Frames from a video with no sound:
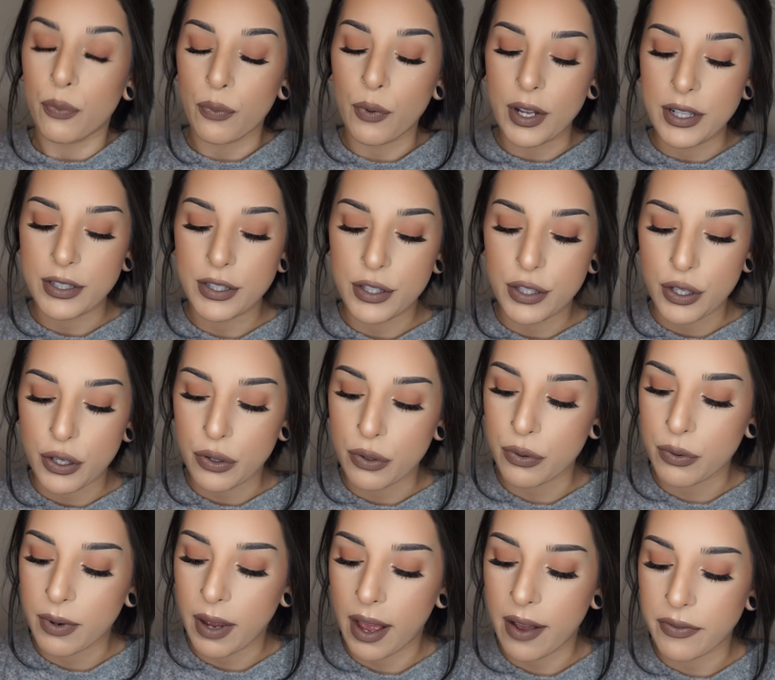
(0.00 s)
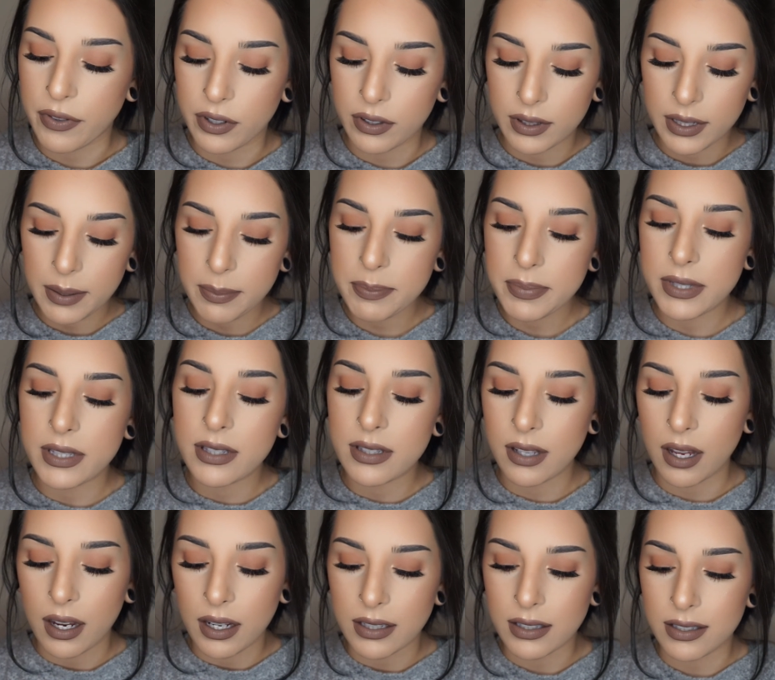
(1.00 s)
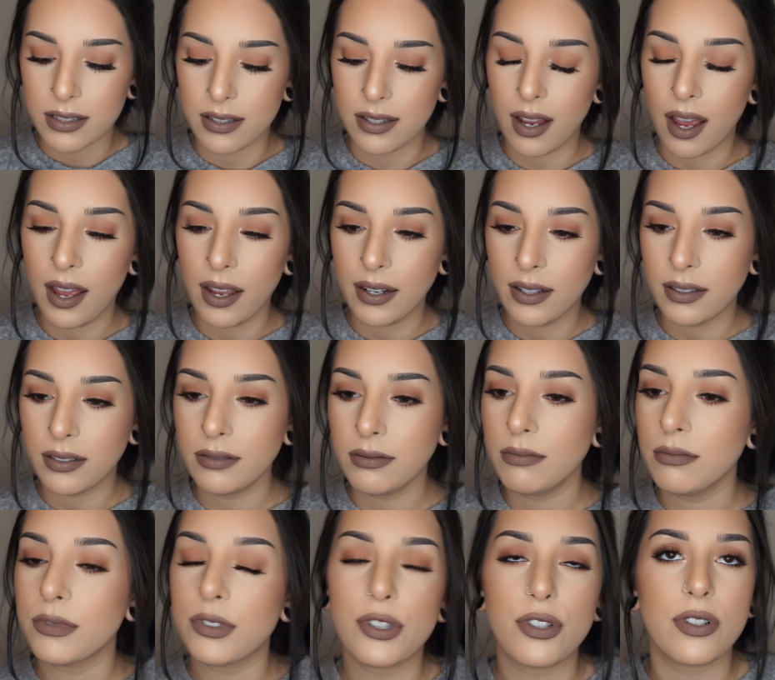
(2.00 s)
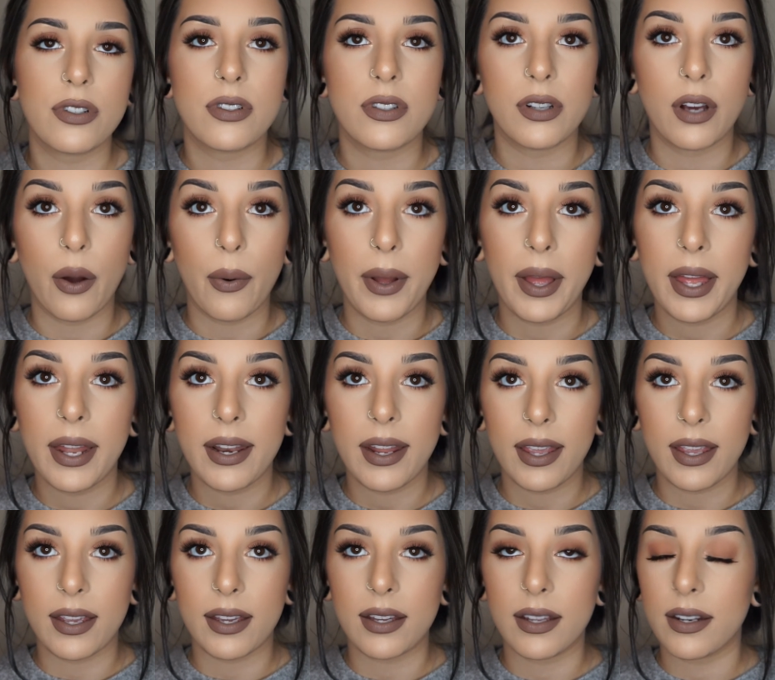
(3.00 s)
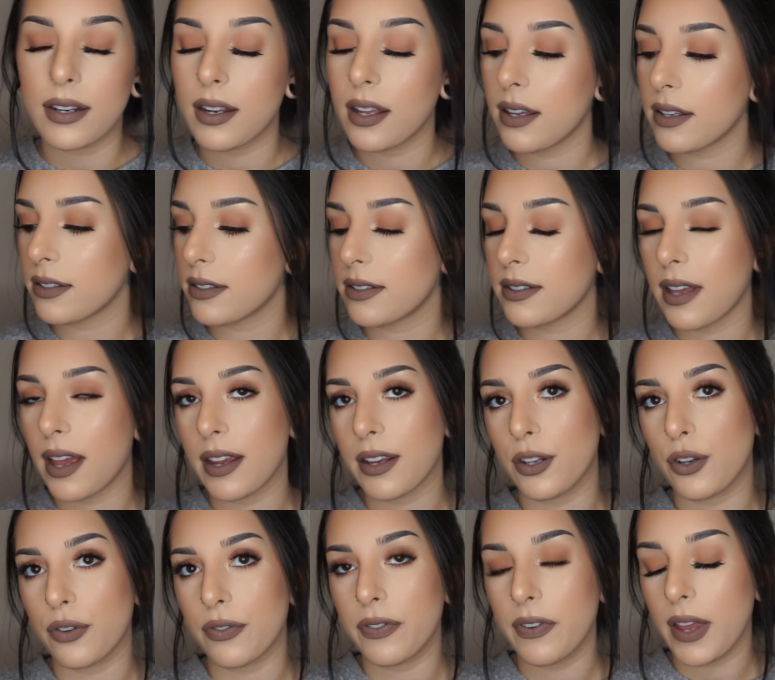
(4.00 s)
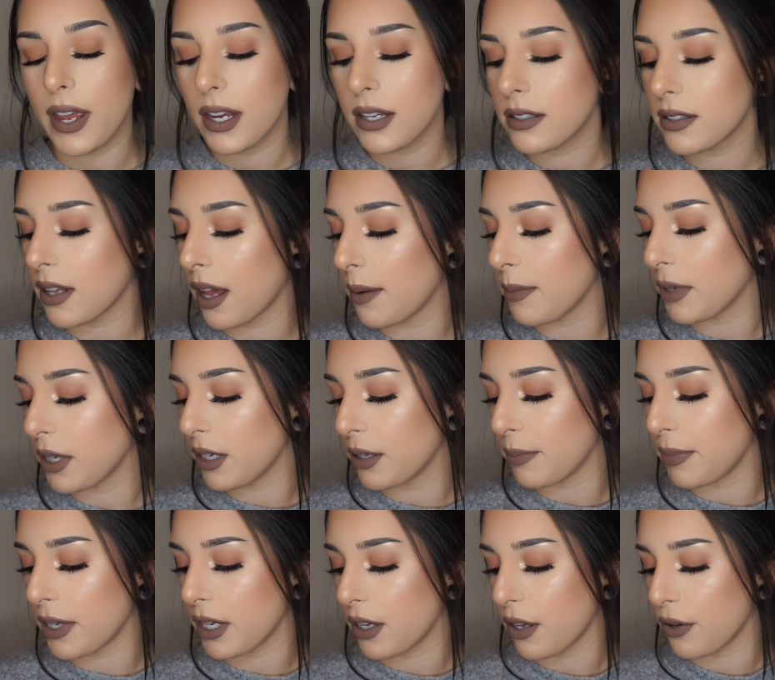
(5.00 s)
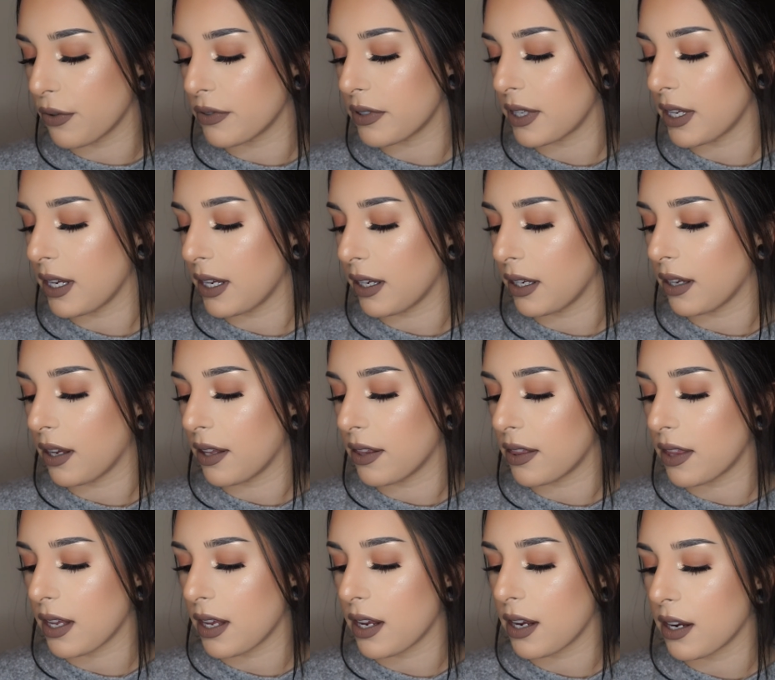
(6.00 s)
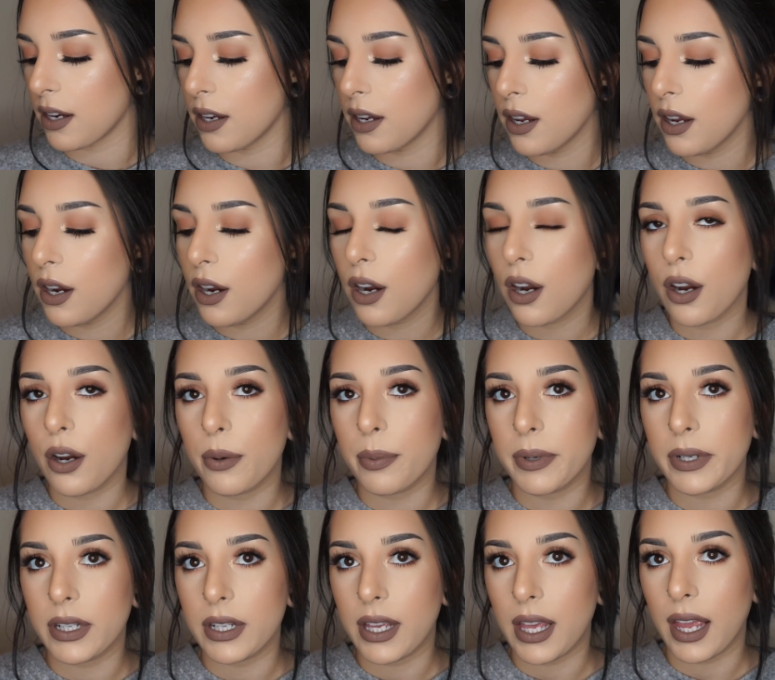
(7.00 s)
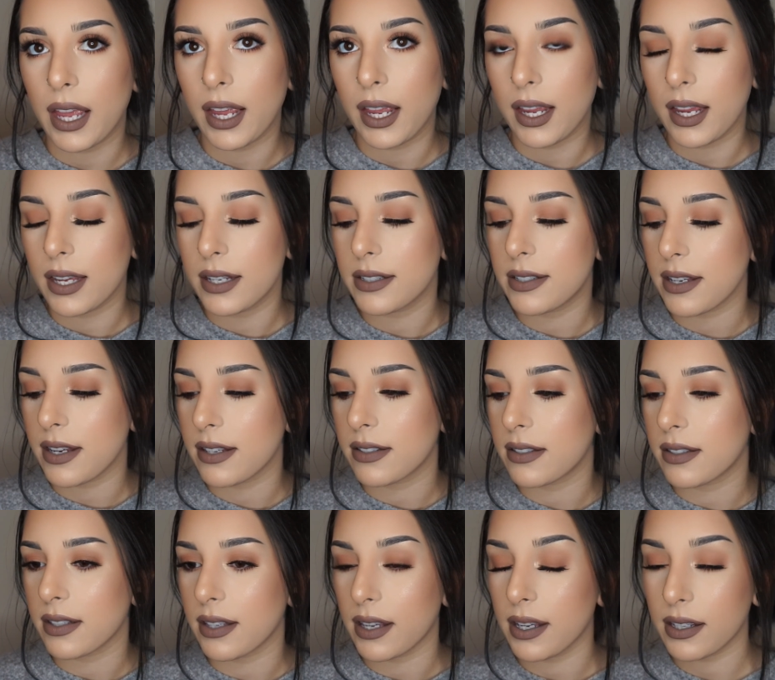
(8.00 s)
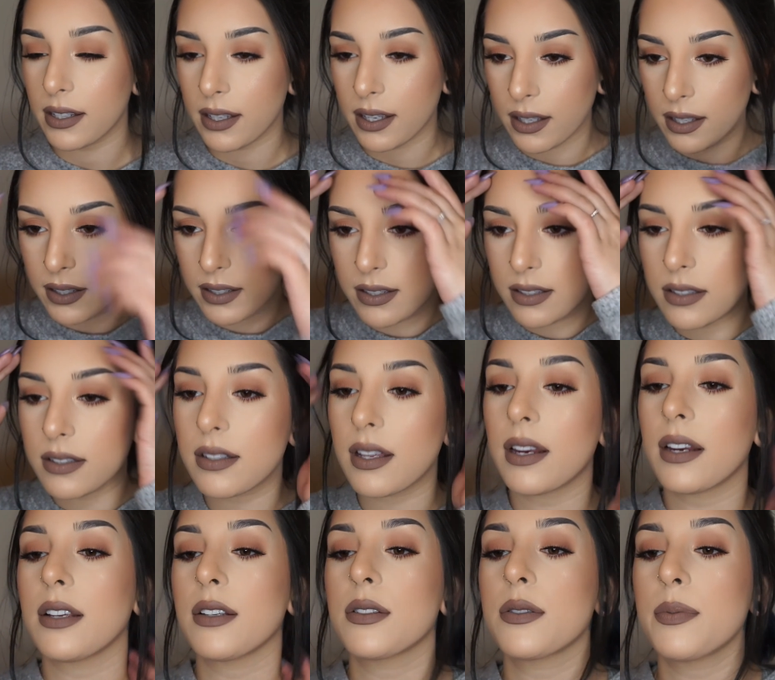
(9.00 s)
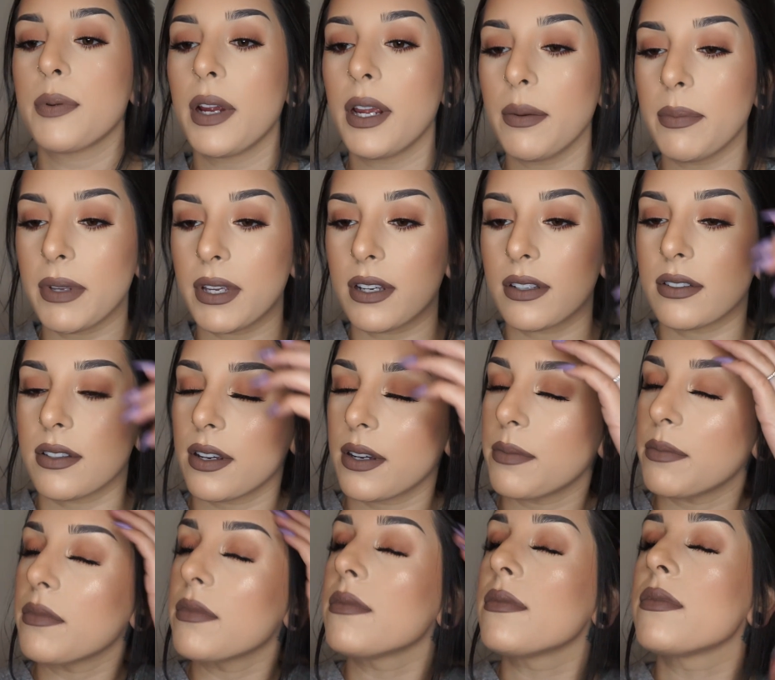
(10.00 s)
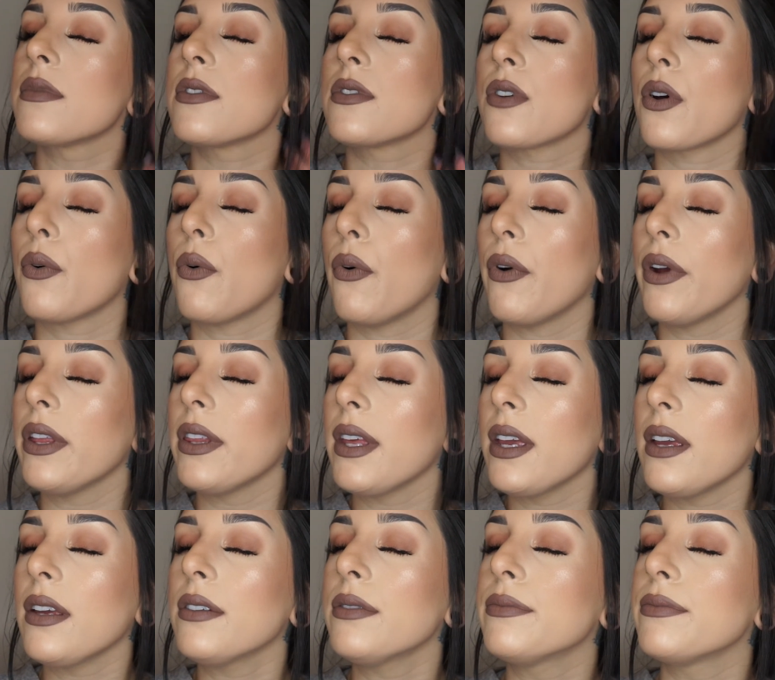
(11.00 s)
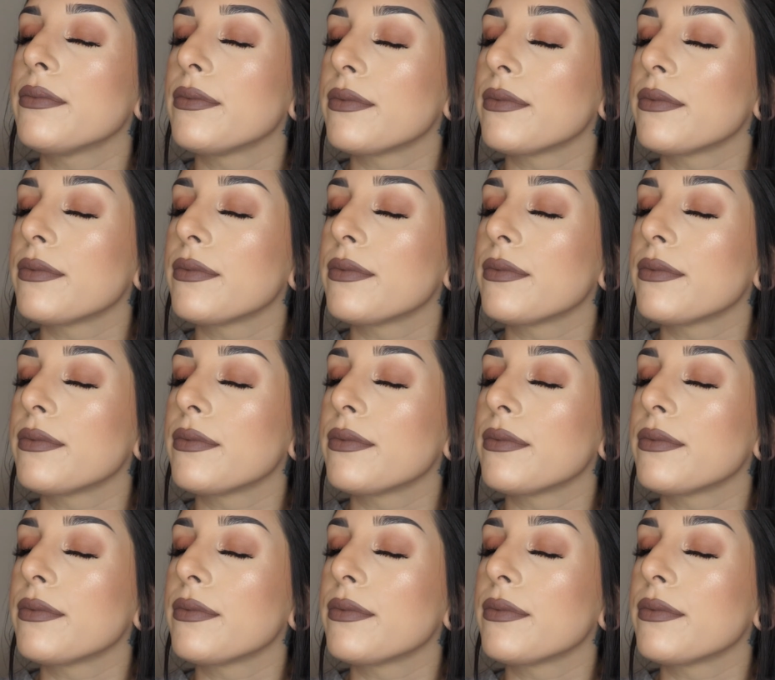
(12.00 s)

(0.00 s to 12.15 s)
Once you have your lips done, just go ahead and set your face. I'm gonna be using the Urban Decay De-Slick setting spray because I'm so oily.